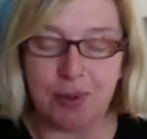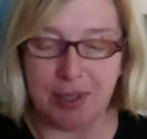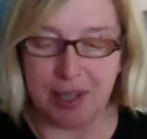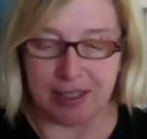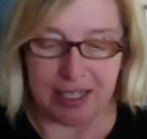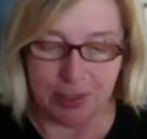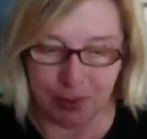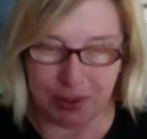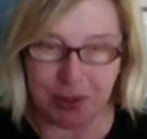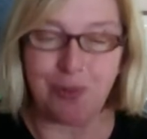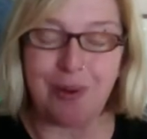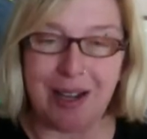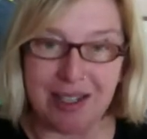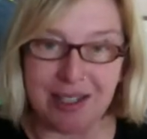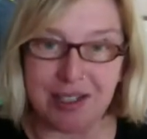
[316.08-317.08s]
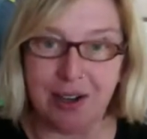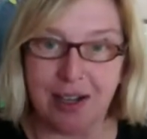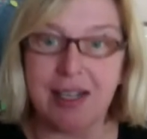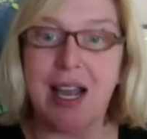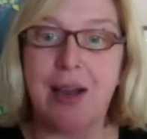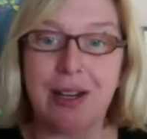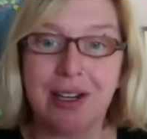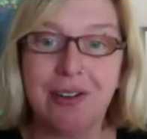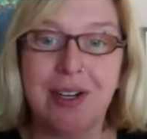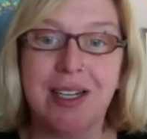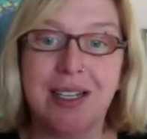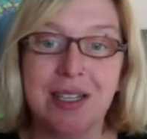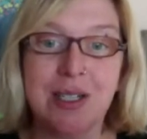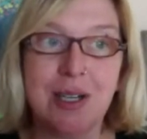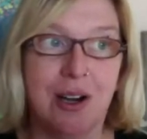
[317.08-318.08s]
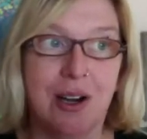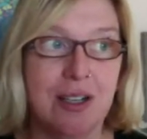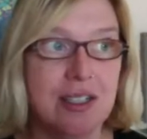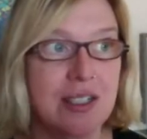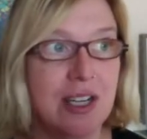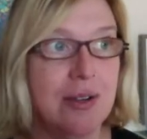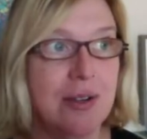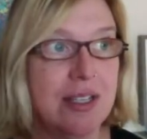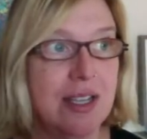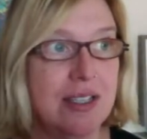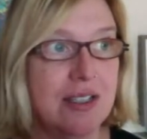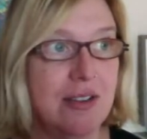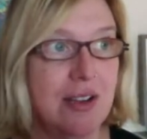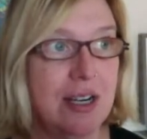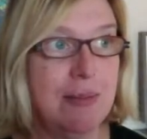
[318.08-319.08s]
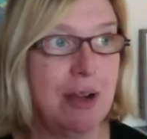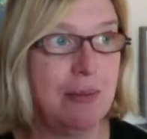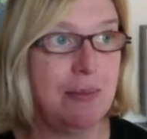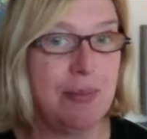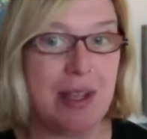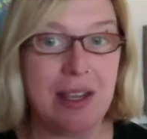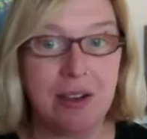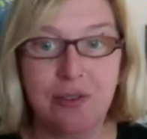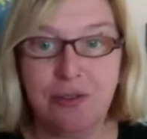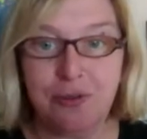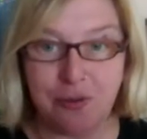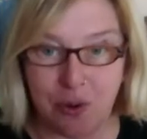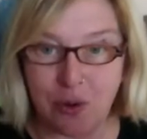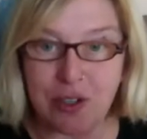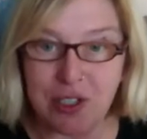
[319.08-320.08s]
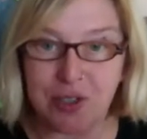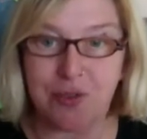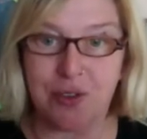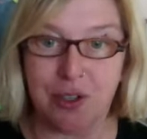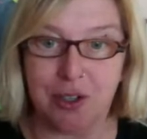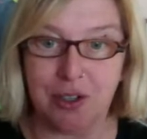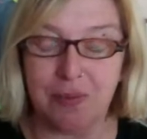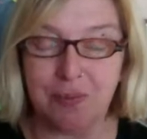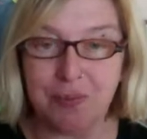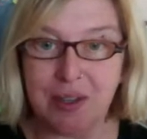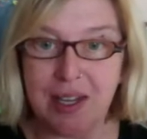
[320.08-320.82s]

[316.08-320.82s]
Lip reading: at least with the wise dog, how I created this card, it's not about being forceful.